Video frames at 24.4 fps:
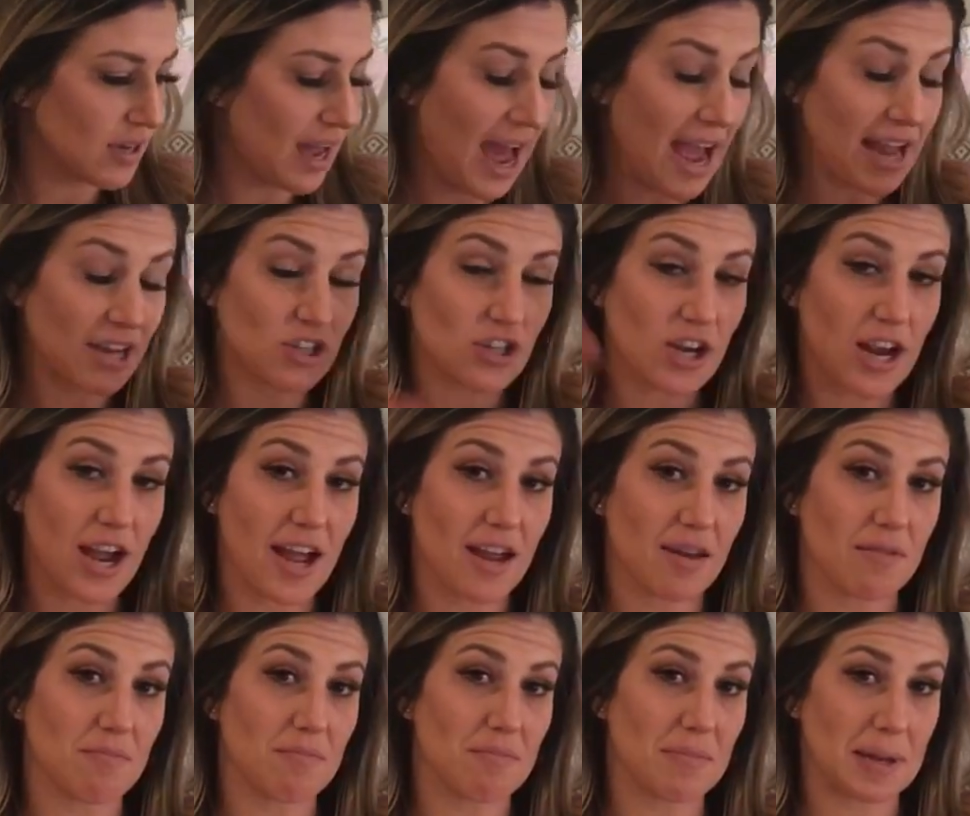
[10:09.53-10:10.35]
I
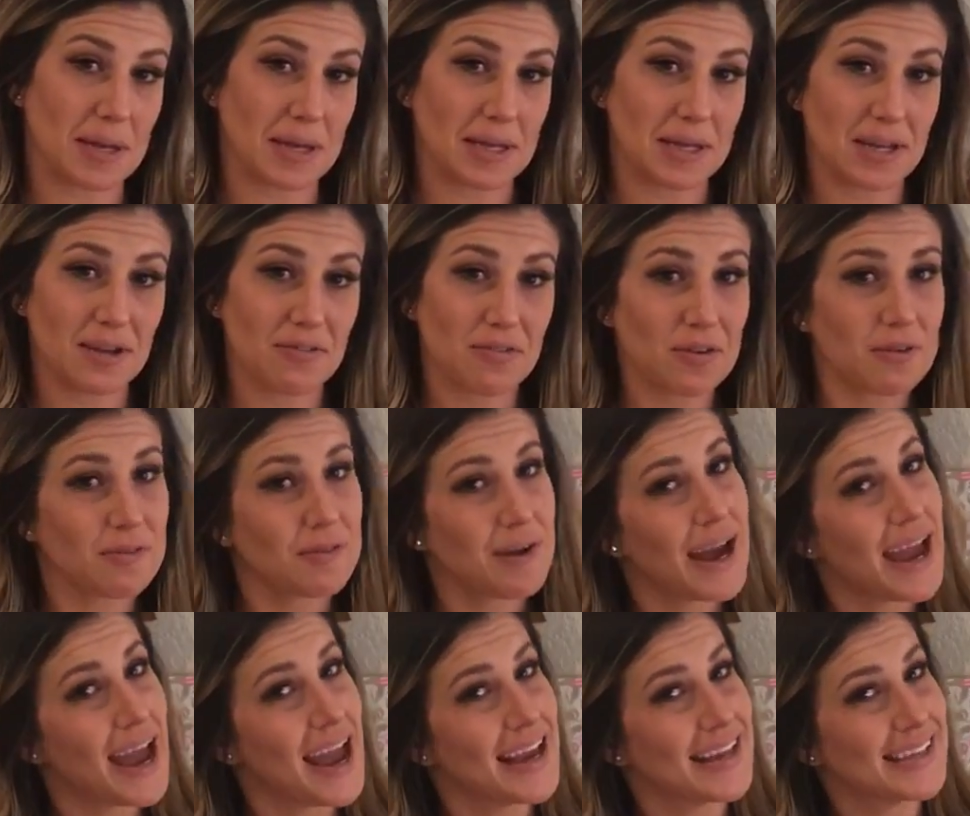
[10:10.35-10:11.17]
tried many different
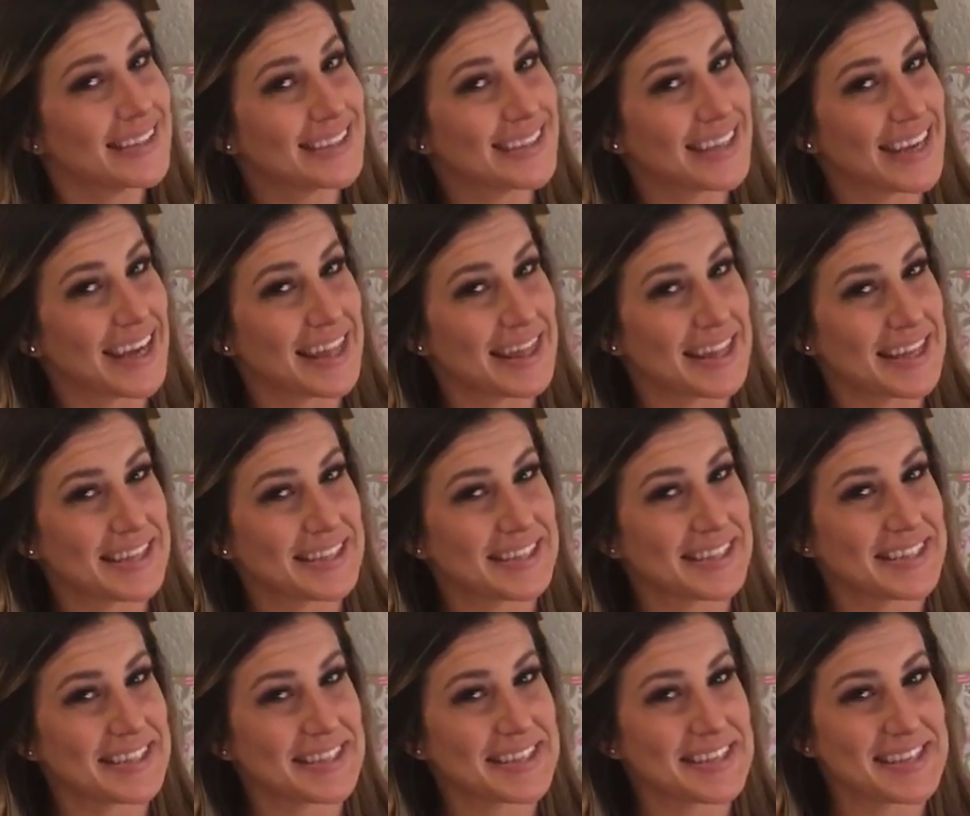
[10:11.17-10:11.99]
ways to get
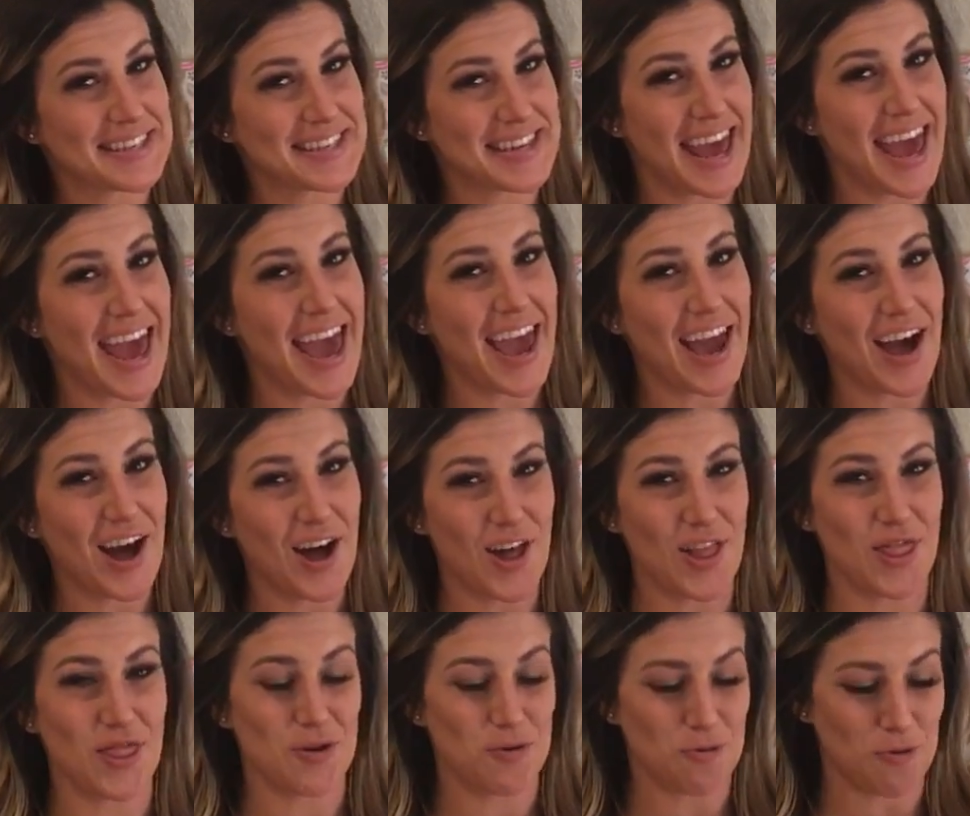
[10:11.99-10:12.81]
these to stay
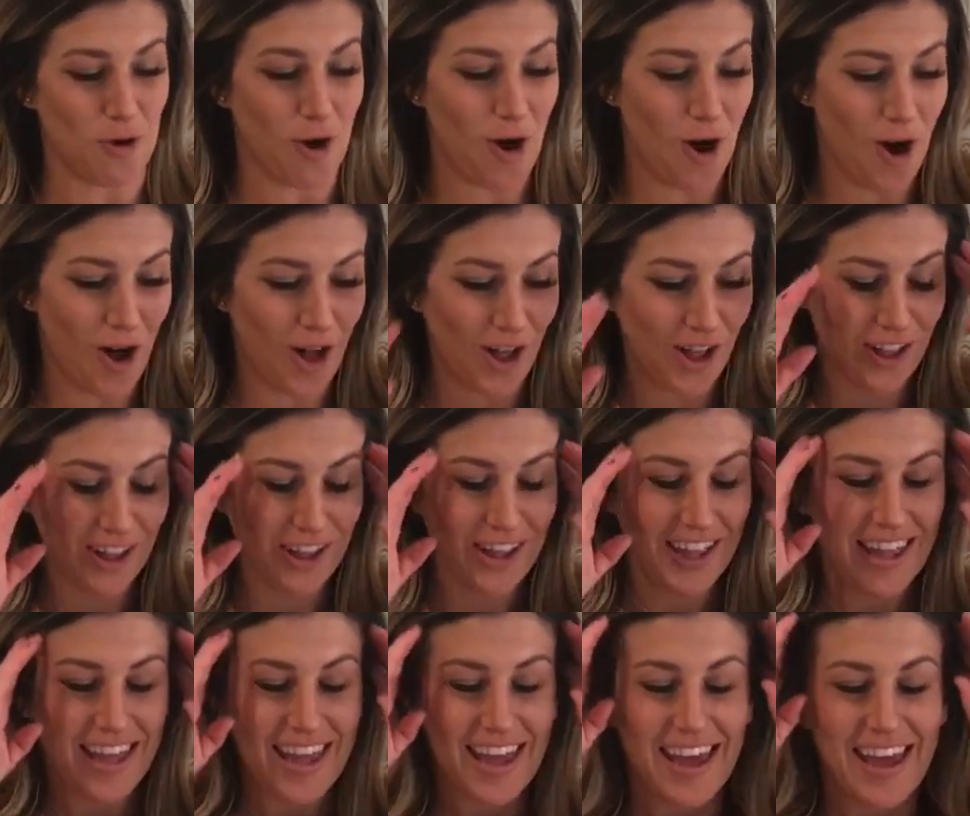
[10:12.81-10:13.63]
on the
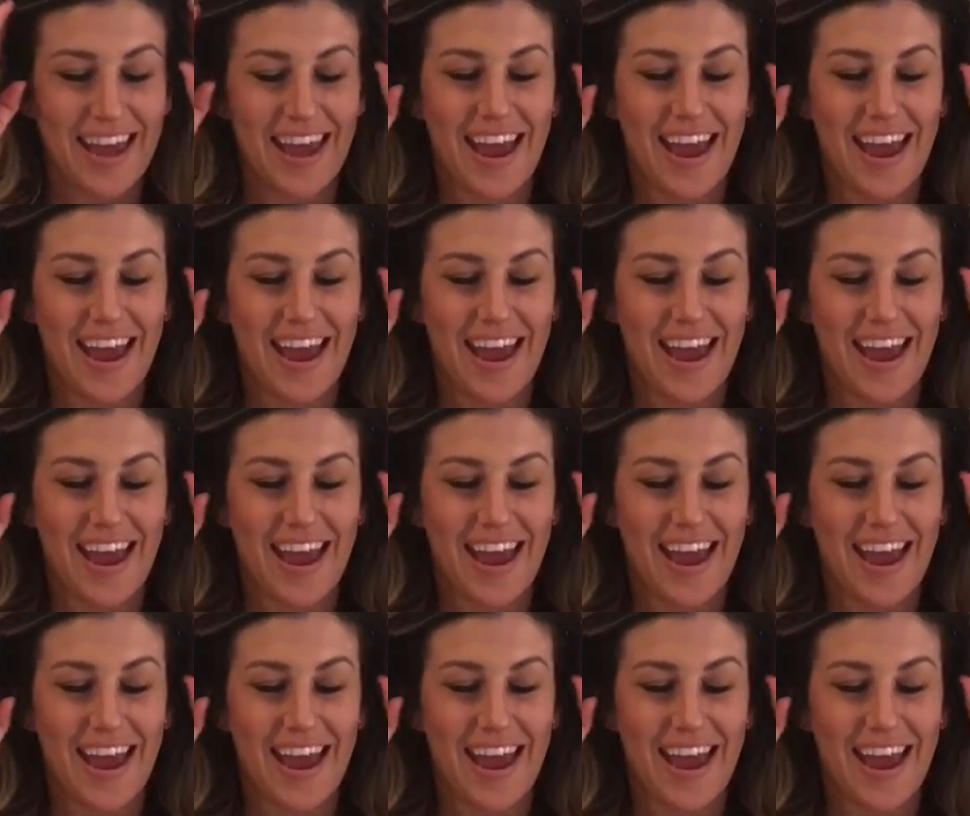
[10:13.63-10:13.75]
wall.